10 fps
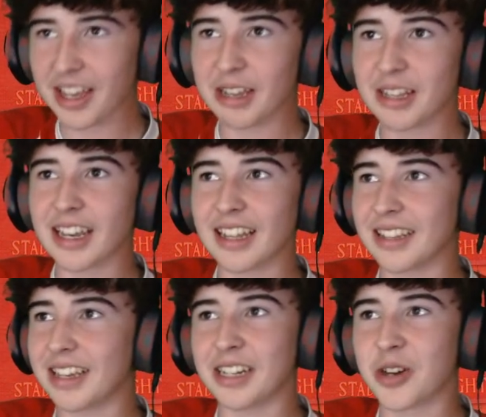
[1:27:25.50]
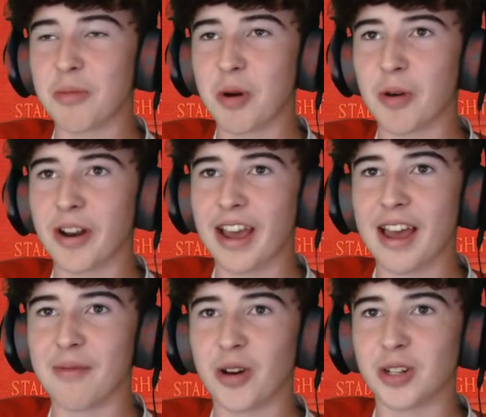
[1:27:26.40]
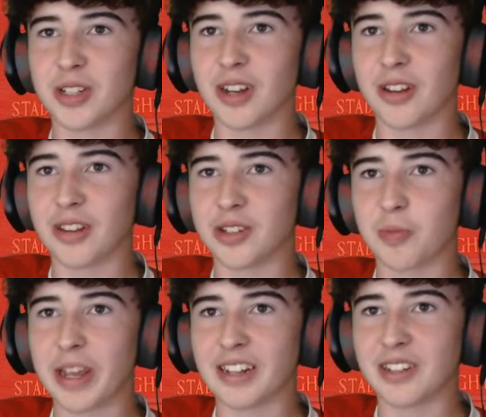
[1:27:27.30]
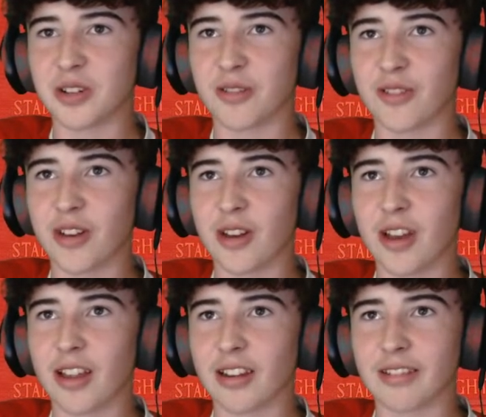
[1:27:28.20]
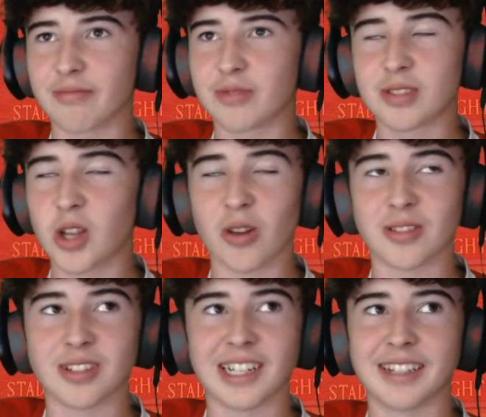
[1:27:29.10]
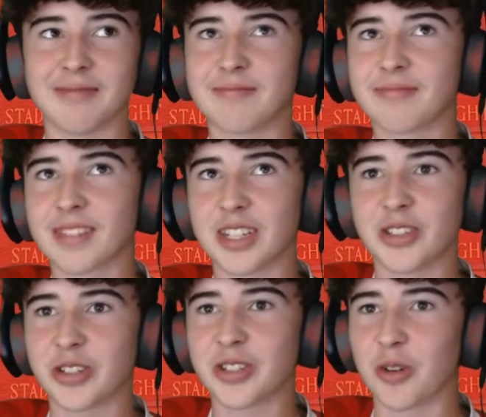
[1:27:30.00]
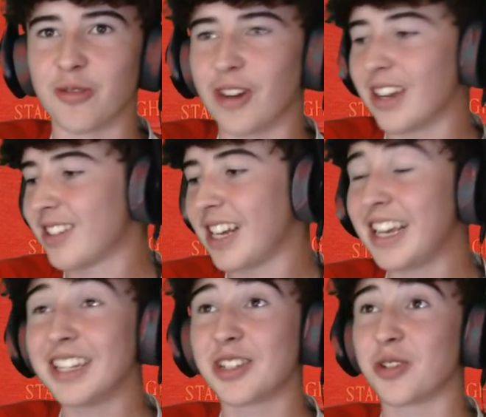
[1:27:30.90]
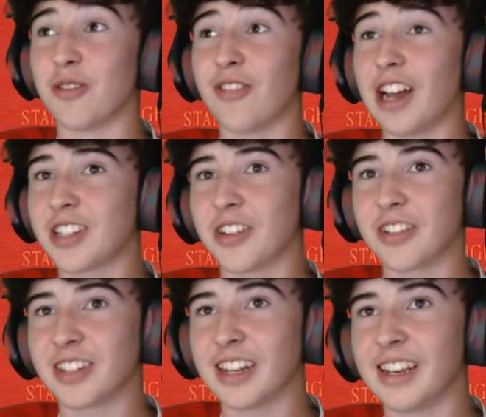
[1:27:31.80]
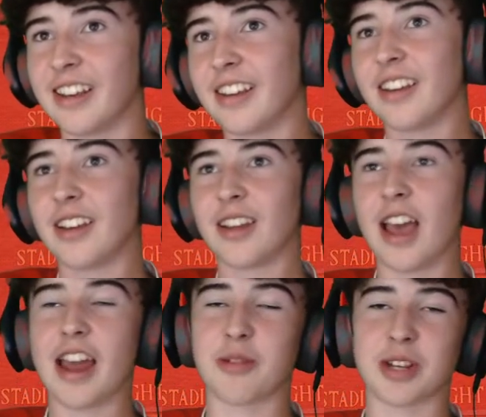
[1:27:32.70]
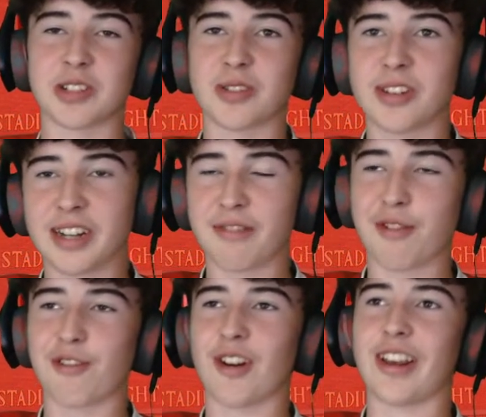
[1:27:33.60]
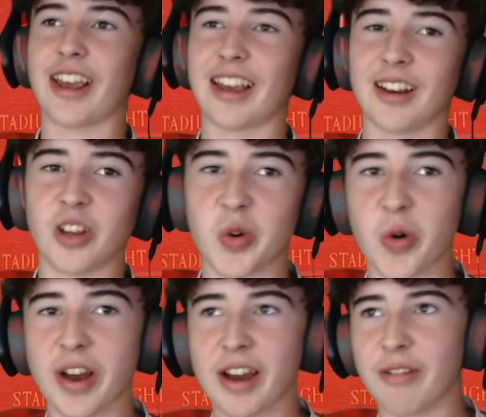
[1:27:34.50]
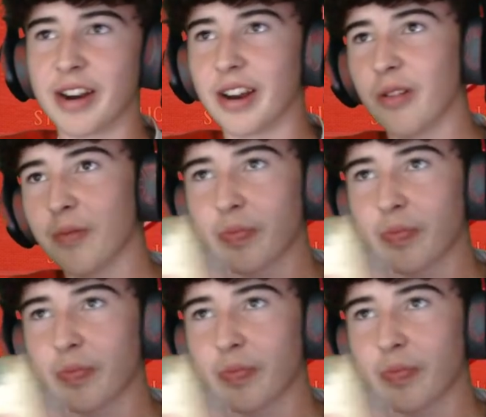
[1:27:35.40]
he'd come up on the speed and stuff constantly. He's just so fast. He is so fast, honestly. Anyway, Sunderland have a free kick in Luke 09 right now.